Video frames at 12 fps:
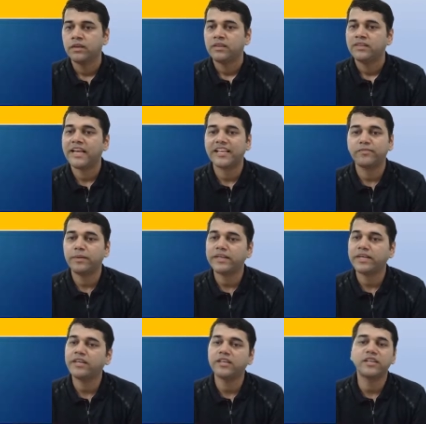The
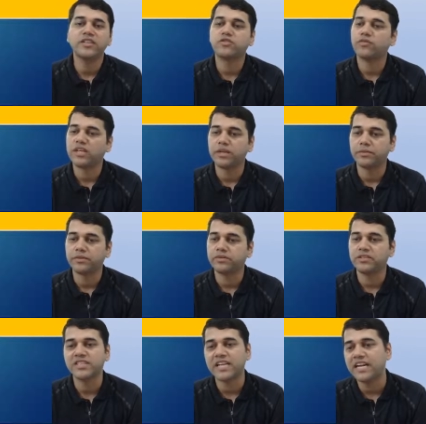expected return is 20%,
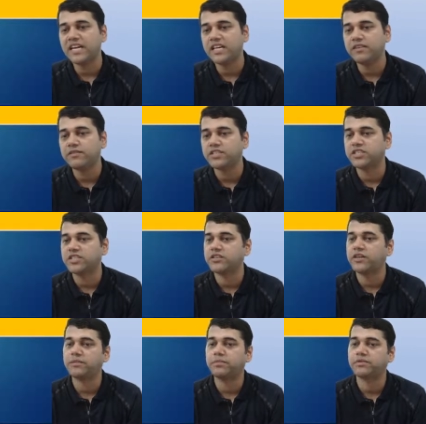standard deviation is
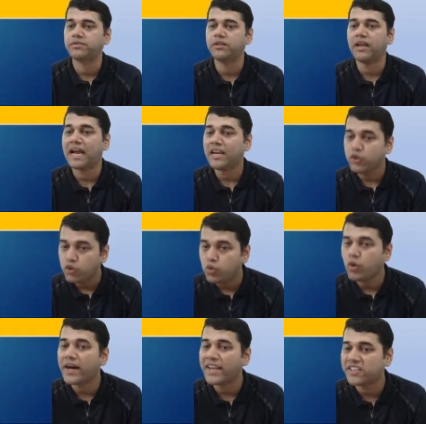10%, and you
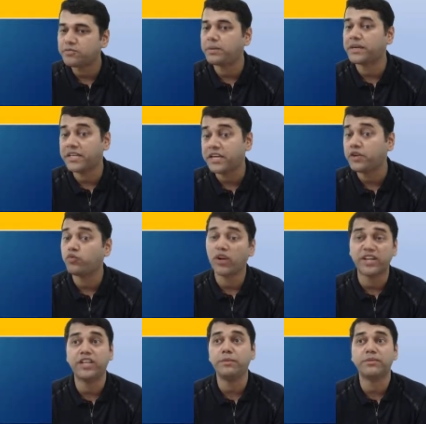are expecting
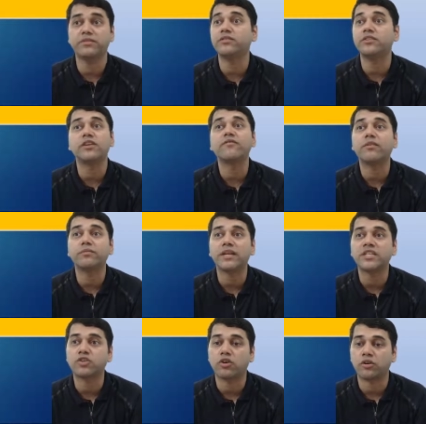40% return from that
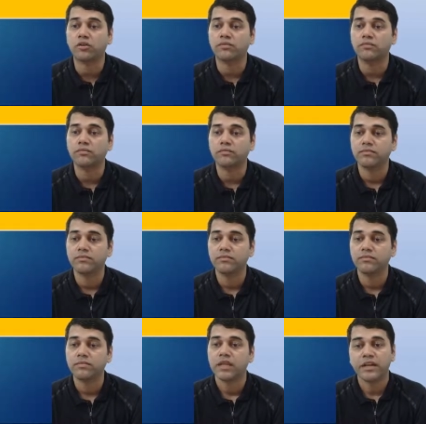stock.
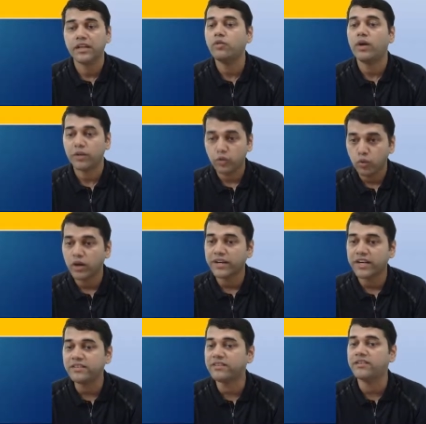Required, you
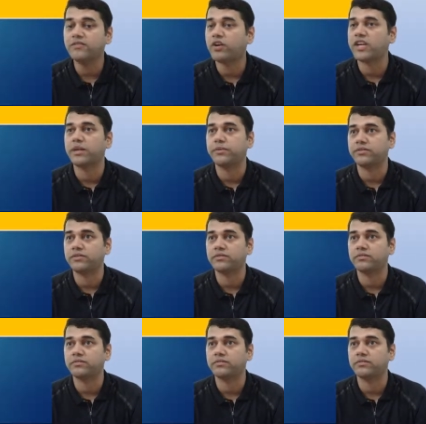wanted 40%.